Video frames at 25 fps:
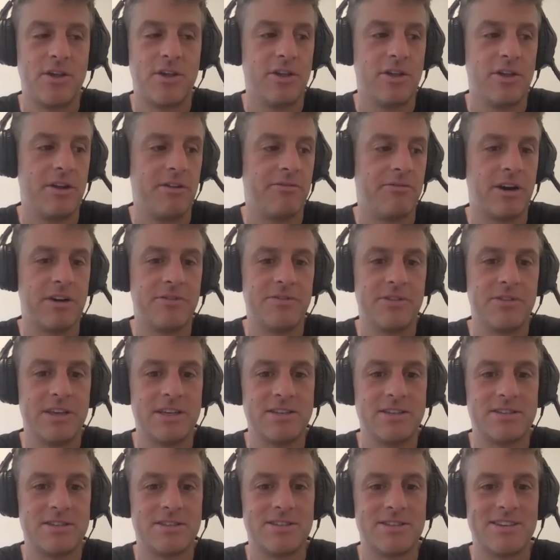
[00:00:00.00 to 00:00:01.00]
35
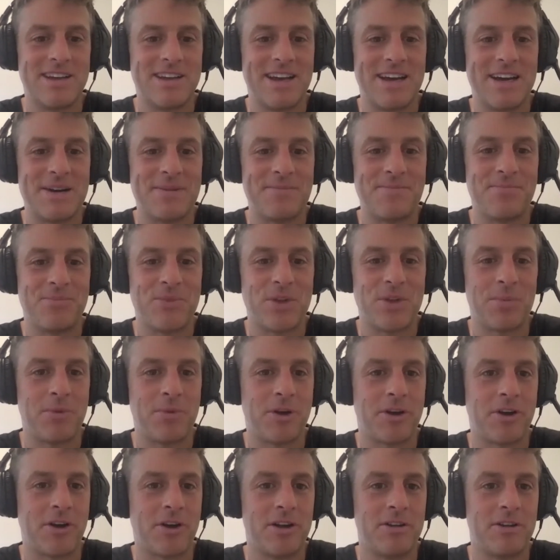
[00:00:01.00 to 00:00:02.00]
years, I'm
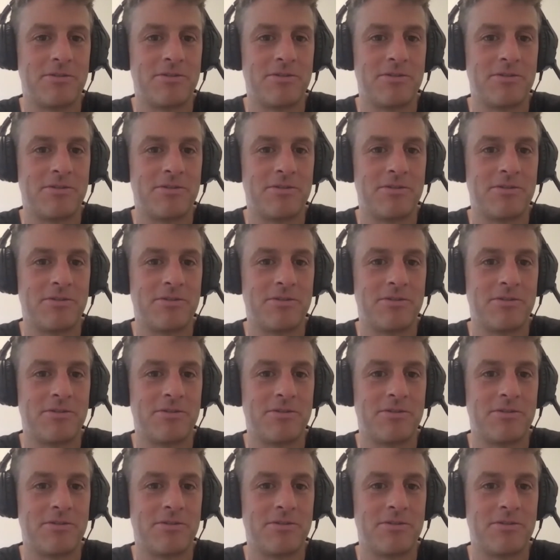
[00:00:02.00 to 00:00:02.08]
not kind